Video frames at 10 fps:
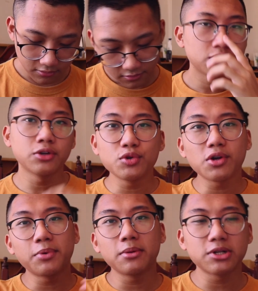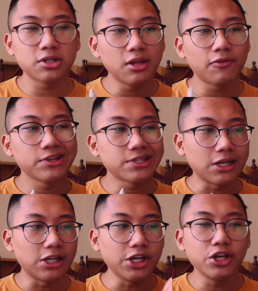So those are pretty much the difference
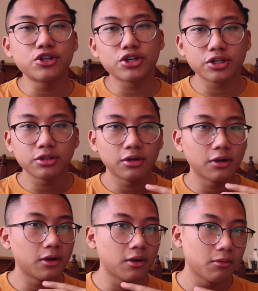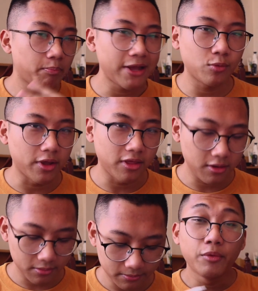in each pen
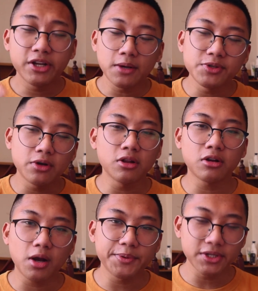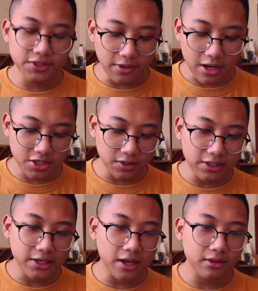width. When it comes to color options, you
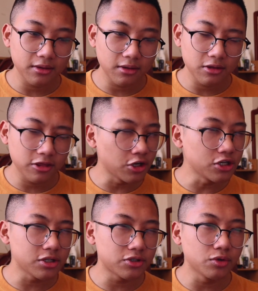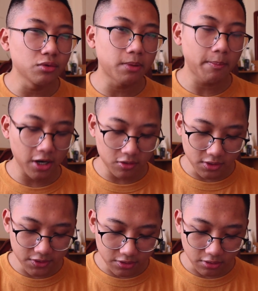actually get 32 prepared
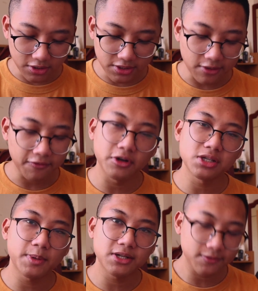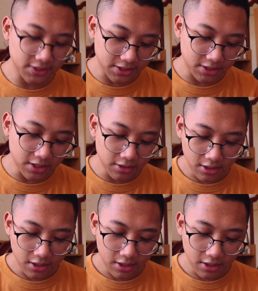ones. So this is the first page of 16.